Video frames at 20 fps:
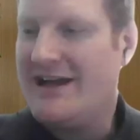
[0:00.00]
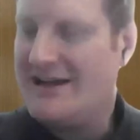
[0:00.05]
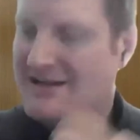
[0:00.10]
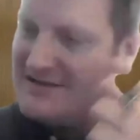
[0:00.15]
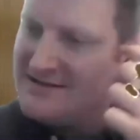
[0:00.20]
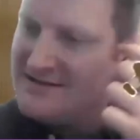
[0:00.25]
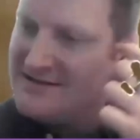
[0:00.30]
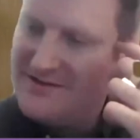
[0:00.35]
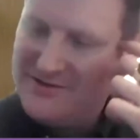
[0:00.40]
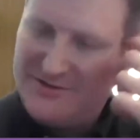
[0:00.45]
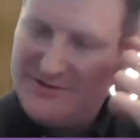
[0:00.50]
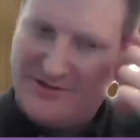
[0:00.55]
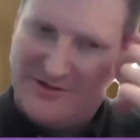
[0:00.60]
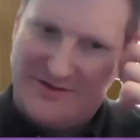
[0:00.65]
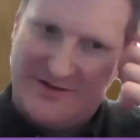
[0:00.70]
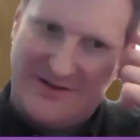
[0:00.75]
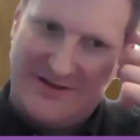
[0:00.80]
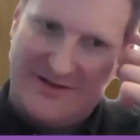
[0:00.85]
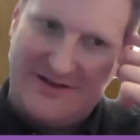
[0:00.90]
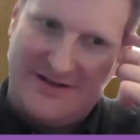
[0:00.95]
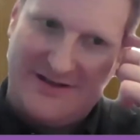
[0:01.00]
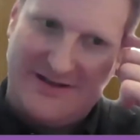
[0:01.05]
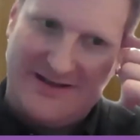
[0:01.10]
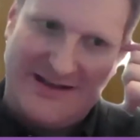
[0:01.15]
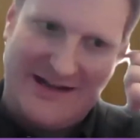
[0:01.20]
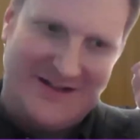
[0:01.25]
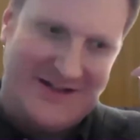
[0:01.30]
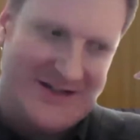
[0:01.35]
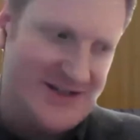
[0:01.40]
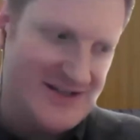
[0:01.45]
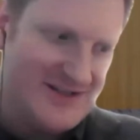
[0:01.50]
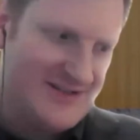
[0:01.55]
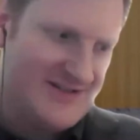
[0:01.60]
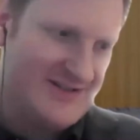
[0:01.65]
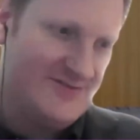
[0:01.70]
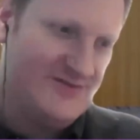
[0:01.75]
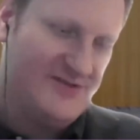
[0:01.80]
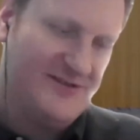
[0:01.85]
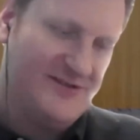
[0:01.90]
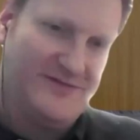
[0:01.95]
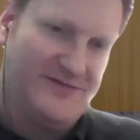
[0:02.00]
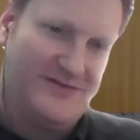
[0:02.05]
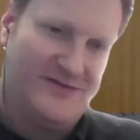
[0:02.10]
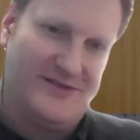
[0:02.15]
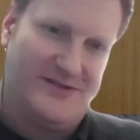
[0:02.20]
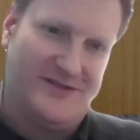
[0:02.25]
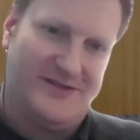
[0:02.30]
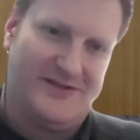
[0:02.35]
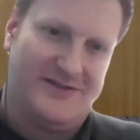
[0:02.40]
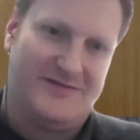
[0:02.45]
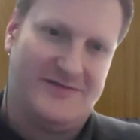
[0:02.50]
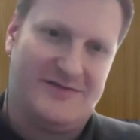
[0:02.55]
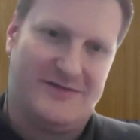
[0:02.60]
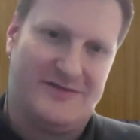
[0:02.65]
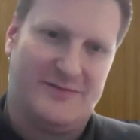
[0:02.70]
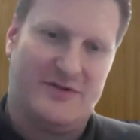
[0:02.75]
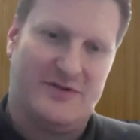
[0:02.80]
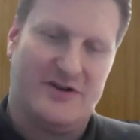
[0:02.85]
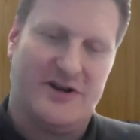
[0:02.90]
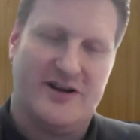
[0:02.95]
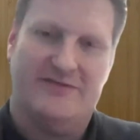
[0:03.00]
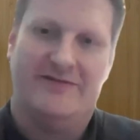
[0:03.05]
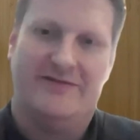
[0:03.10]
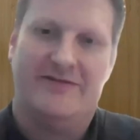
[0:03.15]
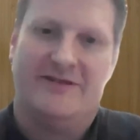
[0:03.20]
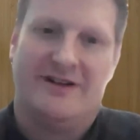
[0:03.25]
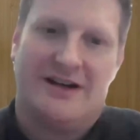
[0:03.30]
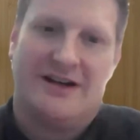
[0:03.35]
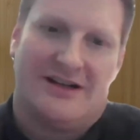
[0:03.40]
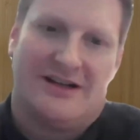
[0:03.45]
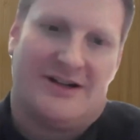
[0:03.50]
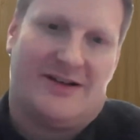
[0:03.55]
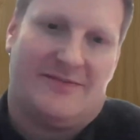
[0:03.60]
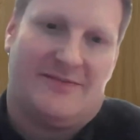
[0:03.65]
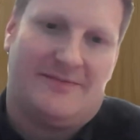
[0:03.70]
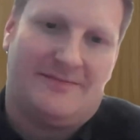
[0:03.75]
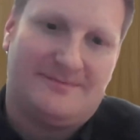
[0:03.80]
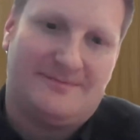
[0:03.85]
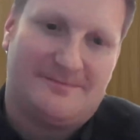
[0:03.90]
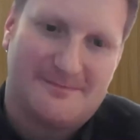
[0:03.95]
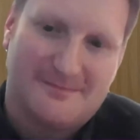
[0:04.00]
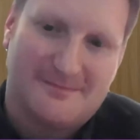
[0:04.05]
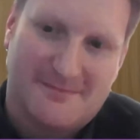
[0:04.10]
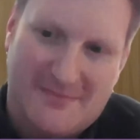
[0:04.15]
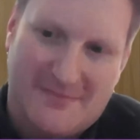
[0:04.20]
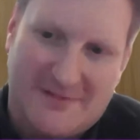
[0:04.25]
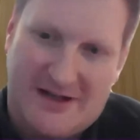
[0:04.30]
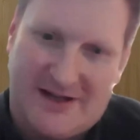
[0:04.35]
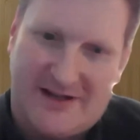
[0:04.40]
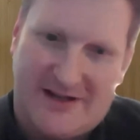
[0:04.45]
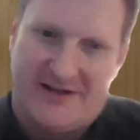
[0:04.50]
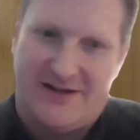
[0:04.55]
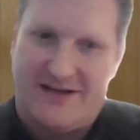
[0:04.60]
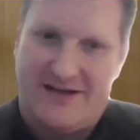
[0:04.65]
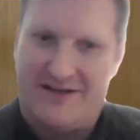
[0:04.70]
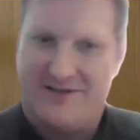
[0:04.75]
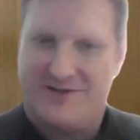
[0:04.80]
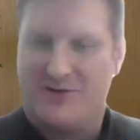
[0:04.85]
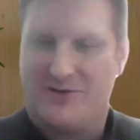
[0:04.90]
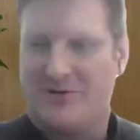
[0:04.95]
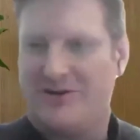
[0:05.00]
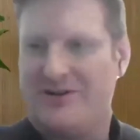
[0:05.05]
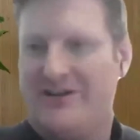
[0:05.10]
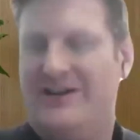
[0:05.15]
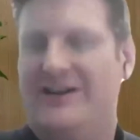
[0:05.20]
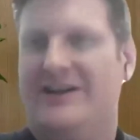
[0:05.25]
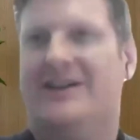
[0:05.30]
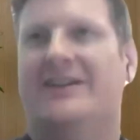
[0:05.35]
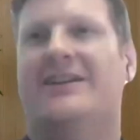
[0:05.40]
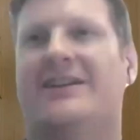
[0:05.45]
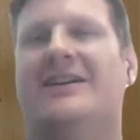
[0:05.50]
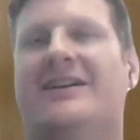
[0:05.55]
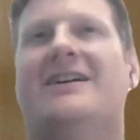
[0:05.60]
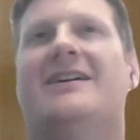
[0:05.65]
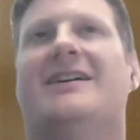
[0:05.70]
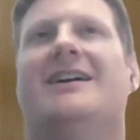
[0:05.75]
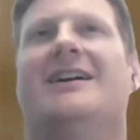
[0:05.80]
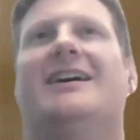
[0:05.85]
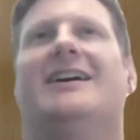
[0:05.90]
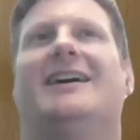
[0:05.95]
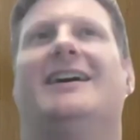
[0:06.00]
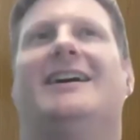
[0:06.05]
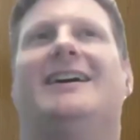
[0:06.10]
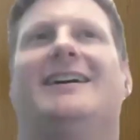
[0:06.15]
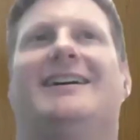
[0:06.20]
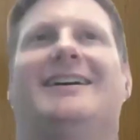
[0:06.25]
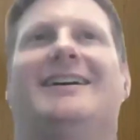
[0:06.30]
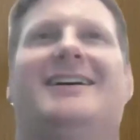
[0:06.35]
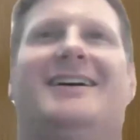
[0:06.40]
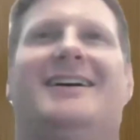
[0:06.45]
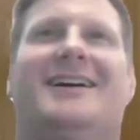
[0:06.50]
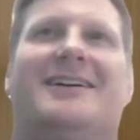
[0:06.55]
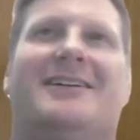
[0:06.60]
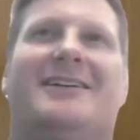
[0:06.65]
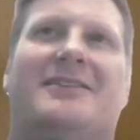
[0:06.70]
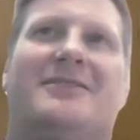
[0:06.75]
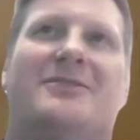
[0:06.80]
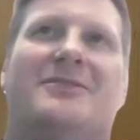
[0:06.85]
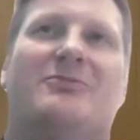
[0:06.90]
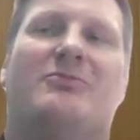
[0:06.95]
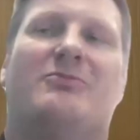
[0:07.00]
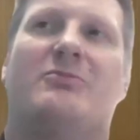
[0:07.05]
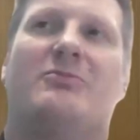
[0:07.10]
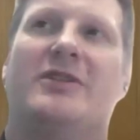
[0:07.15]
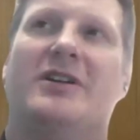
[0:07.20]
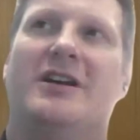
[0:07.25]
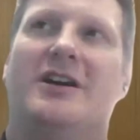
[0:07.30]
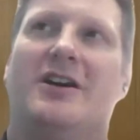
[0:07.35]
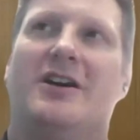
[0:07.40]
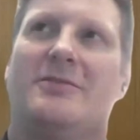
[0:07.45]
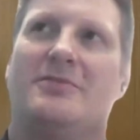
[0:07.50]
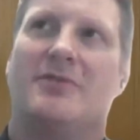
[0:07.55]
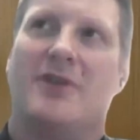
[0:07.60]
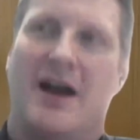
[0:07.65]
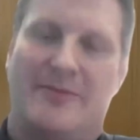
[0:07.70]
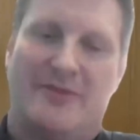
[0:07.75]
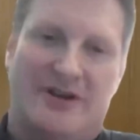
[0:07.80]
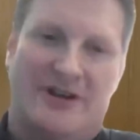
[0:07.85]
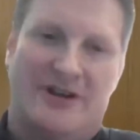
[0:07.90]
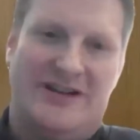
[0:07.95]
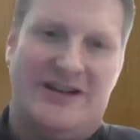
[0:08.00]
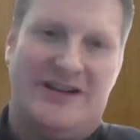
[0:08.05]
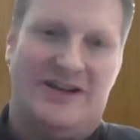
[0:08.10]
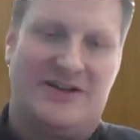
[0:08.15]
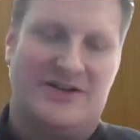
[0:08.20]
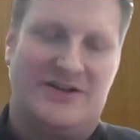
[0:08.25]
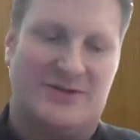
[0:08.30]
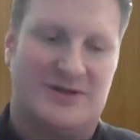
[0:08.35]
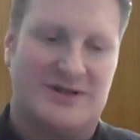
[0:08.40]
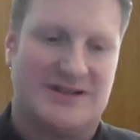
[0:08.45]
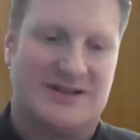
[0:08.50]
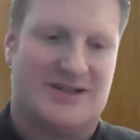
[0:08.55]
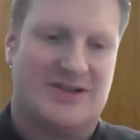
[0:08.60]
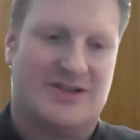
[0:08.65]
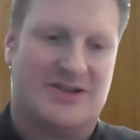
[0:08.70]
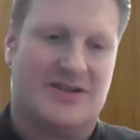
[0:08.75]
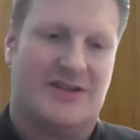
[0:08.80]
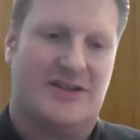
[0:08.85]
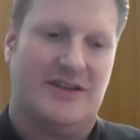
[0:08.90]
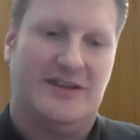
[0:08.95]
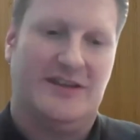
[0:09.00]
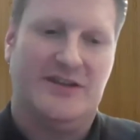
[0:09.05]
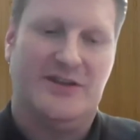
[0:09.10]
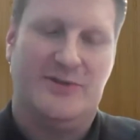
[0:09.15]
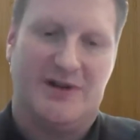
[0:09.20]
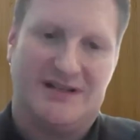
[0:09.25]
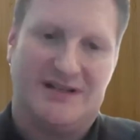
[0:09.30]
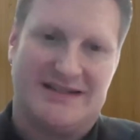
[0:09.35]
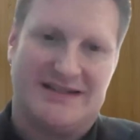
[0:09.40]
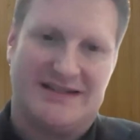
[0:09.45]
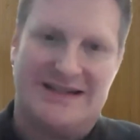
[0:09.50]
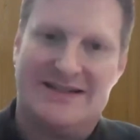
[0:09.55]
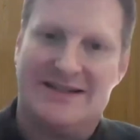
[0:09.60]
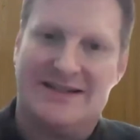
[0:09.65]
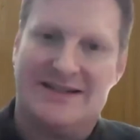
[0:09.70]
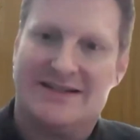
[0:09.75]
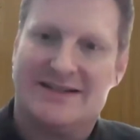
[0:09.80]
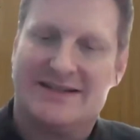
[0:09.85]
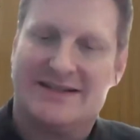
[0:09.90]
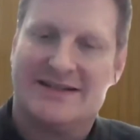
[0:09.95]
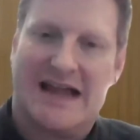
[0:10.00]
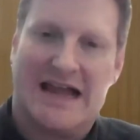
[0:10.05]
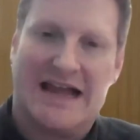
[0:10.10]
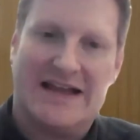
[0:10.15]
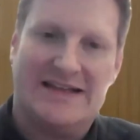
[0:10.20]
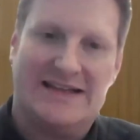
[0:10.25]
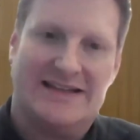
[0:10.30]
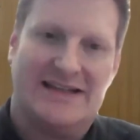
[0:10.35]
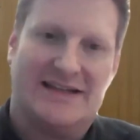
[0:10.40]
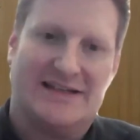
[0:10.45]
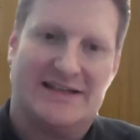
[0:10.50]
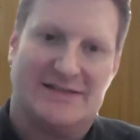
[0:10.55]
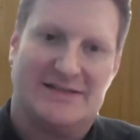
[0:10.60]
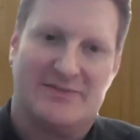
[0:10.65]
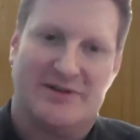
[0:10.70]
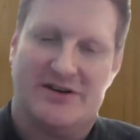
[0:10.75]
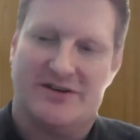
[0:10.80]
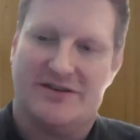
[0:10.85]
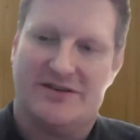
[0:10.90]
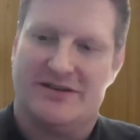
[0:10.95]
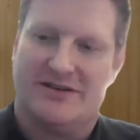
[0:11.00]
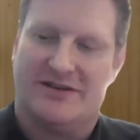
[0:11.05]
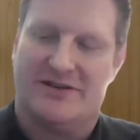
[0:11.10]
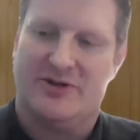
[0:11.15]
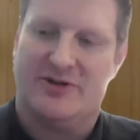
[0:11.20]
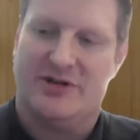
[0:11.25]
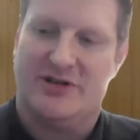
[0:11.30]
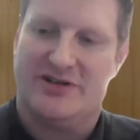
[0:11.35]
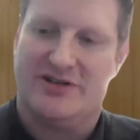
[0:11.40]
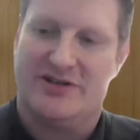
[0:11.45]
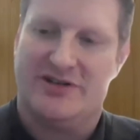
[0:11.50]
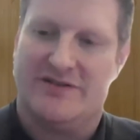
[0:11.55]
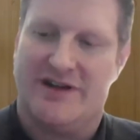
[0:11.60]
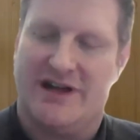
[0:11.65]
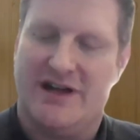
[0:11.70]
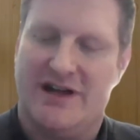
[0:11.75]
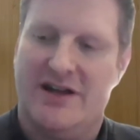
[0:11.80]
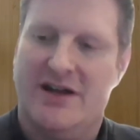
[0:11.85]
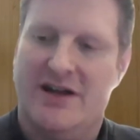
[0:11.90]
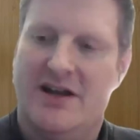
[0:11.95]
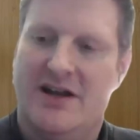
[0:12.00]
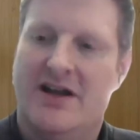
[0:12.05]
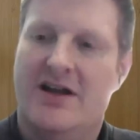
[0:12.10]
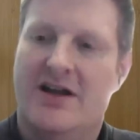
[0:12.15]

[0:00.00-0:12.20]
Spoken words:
Yeah, so the tech doc is only for the brave. And I totally get it. Our primary data sources are the U.S. Census ACS American Community Survey,